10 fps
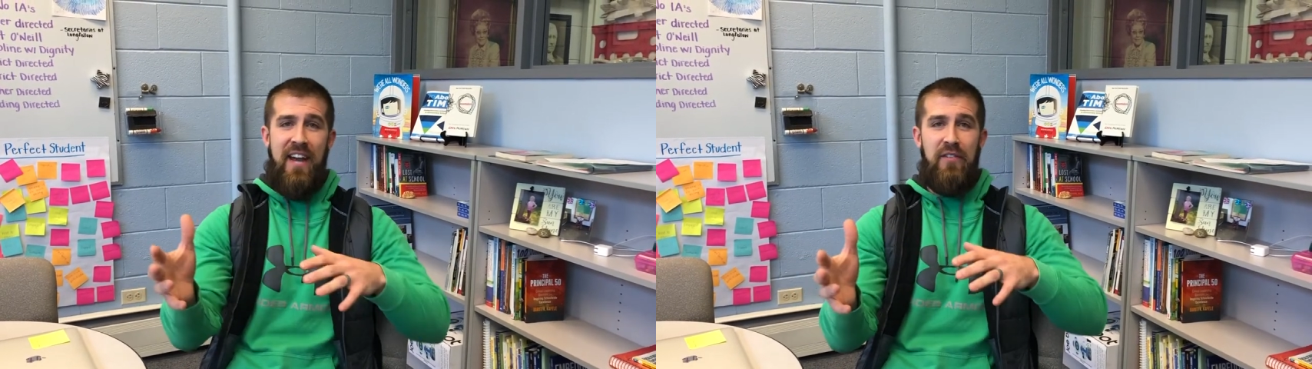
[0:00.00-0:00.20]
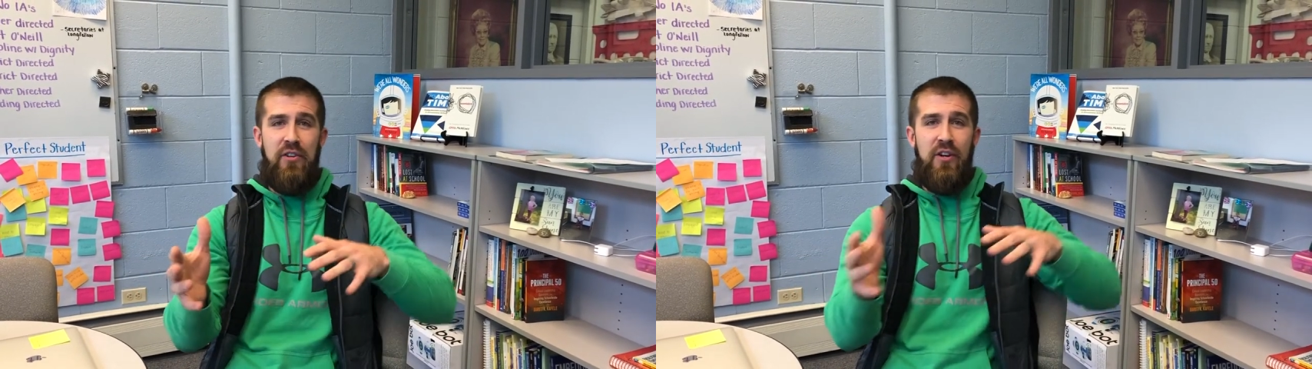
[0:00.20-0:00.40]

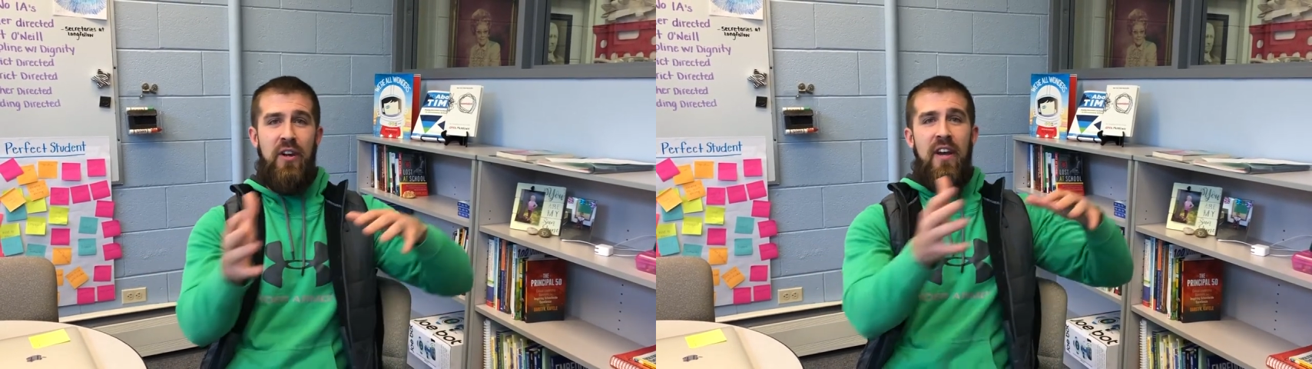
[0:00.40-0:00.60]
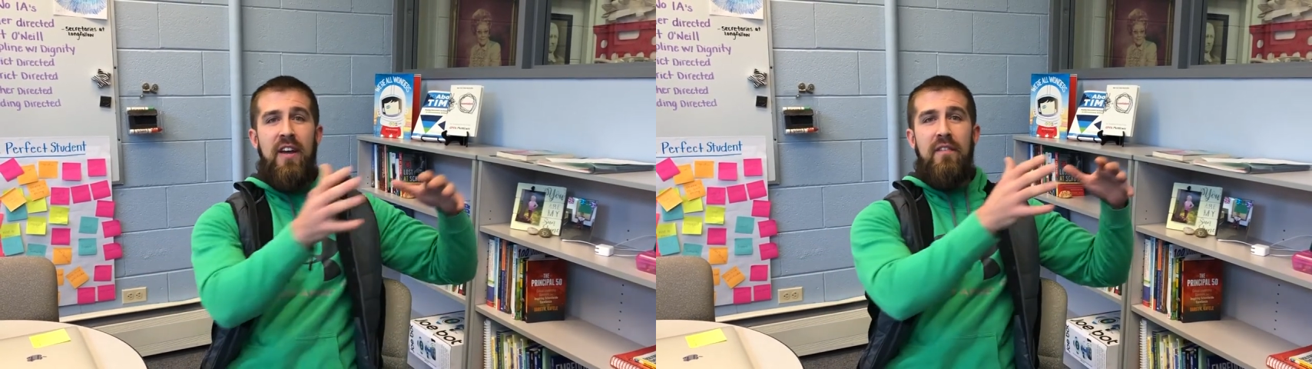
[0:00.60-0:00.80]

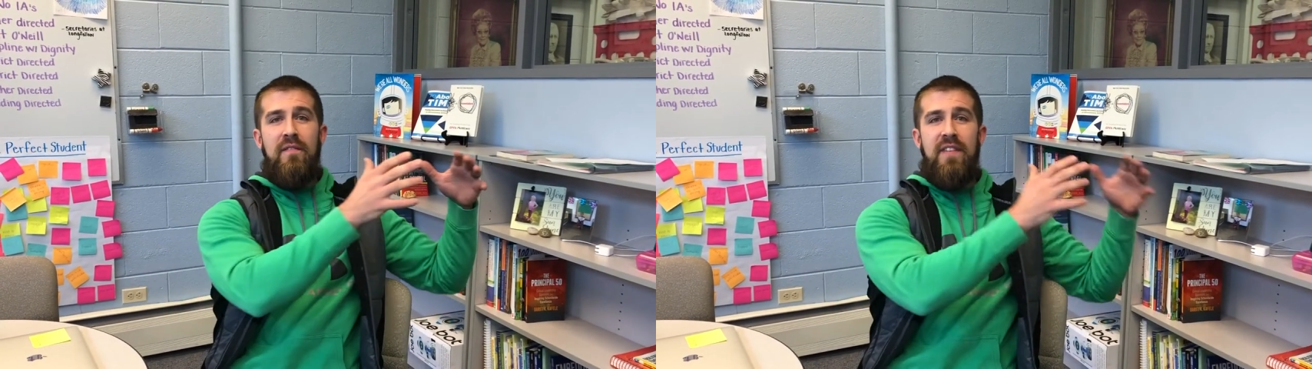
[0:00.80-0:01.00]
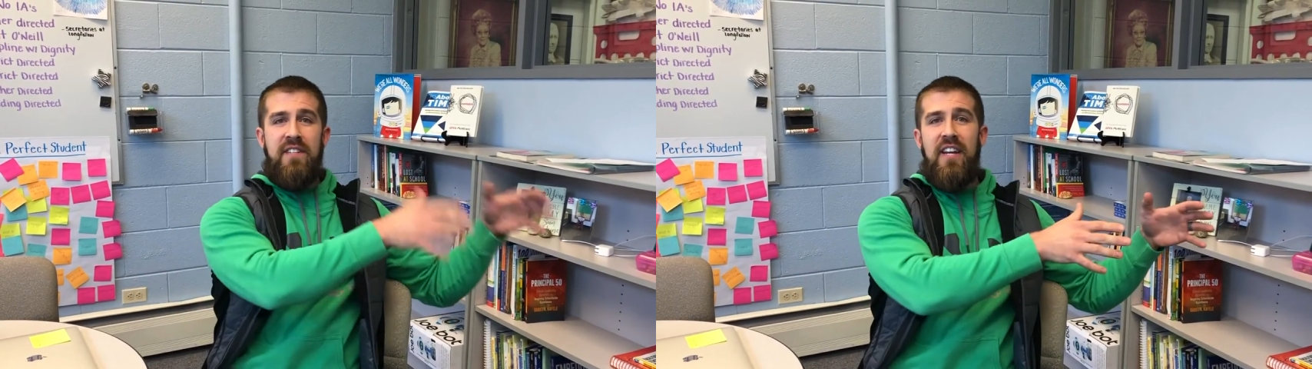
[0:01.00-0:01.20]
after
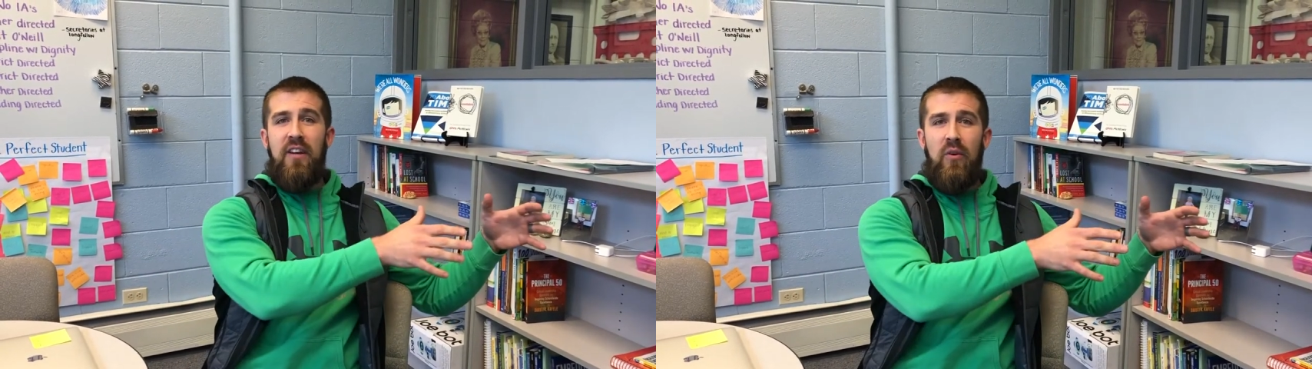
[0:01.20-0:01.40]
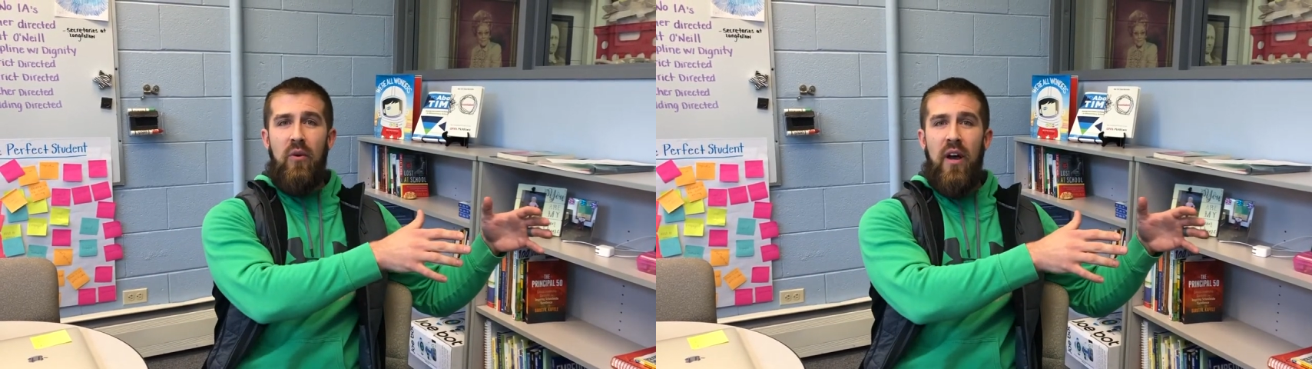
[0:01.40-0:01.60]

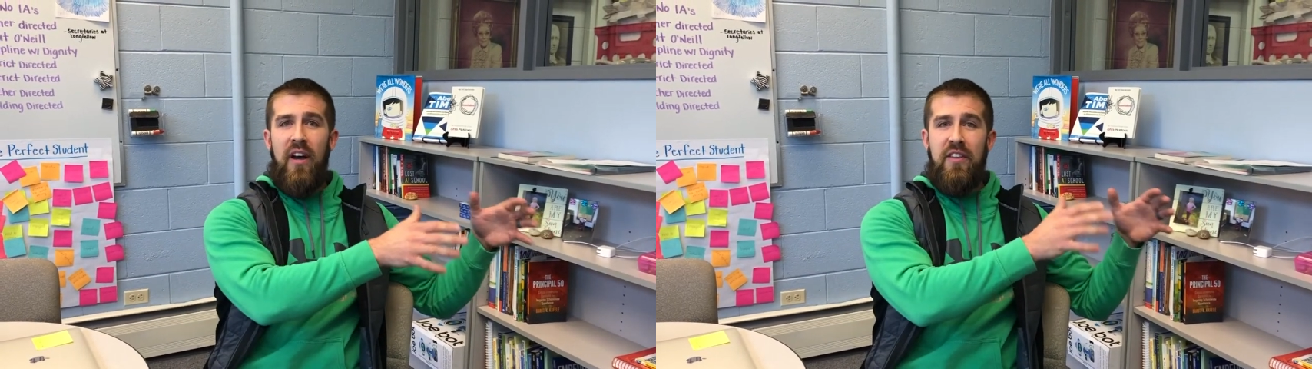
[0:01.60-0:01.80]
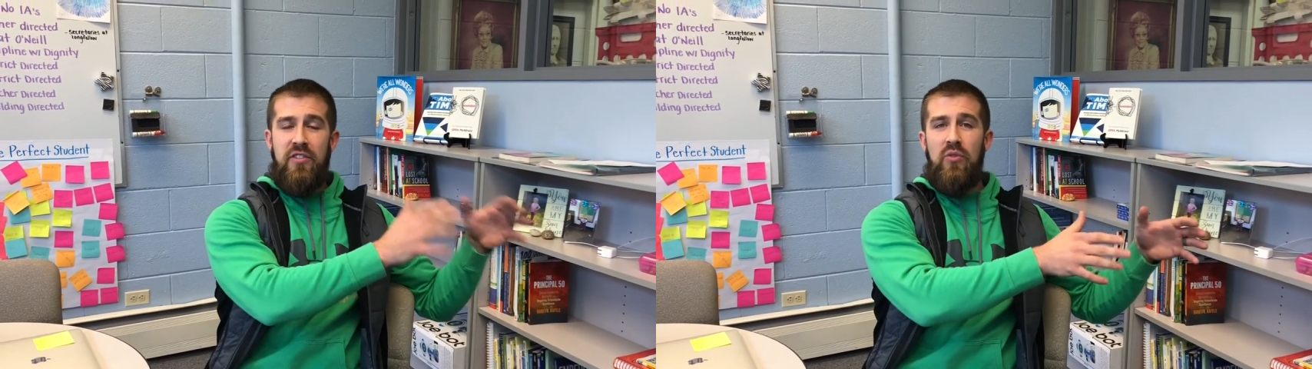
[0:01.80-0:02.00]
visiting
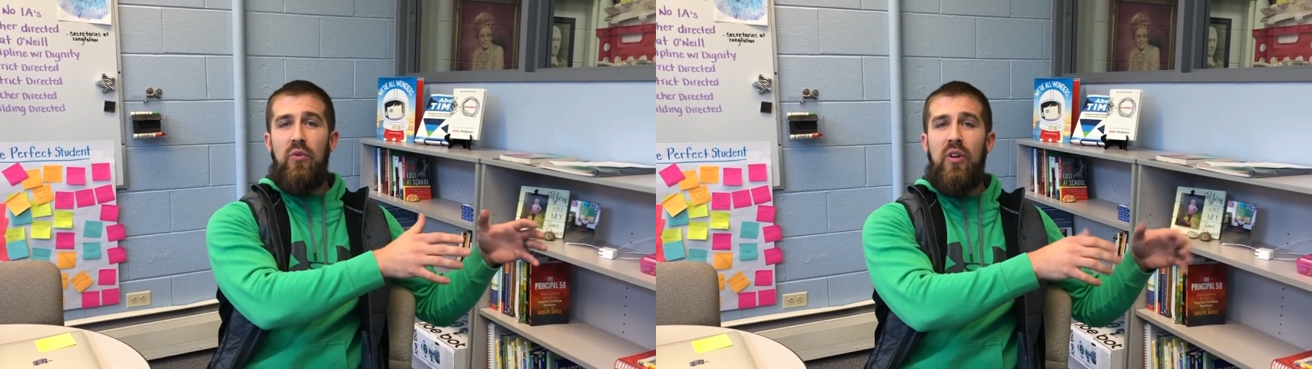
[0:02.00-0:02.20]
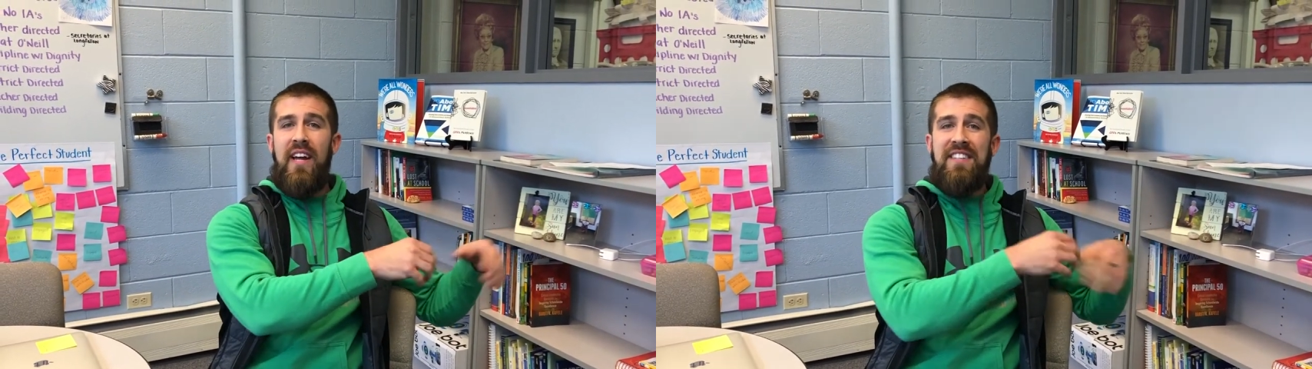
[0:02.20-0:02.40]
uh, the
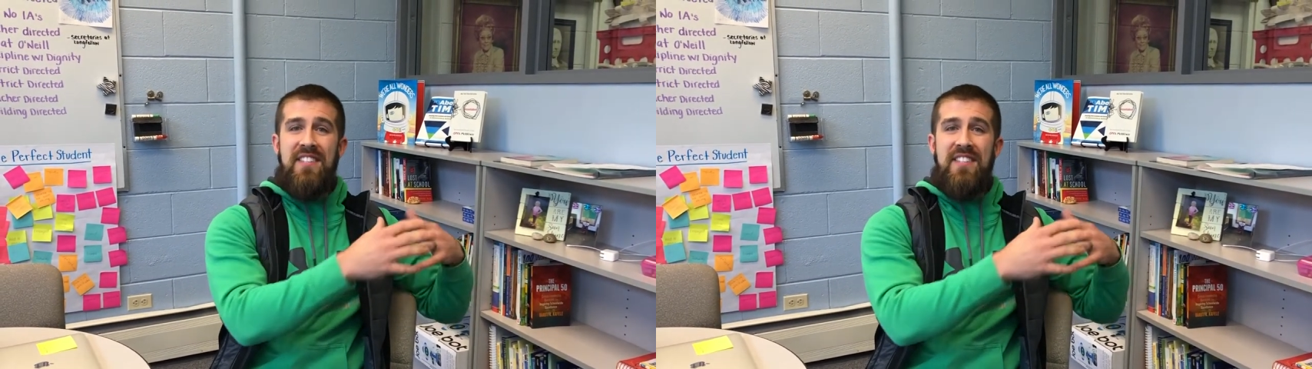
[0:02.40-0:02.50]
school and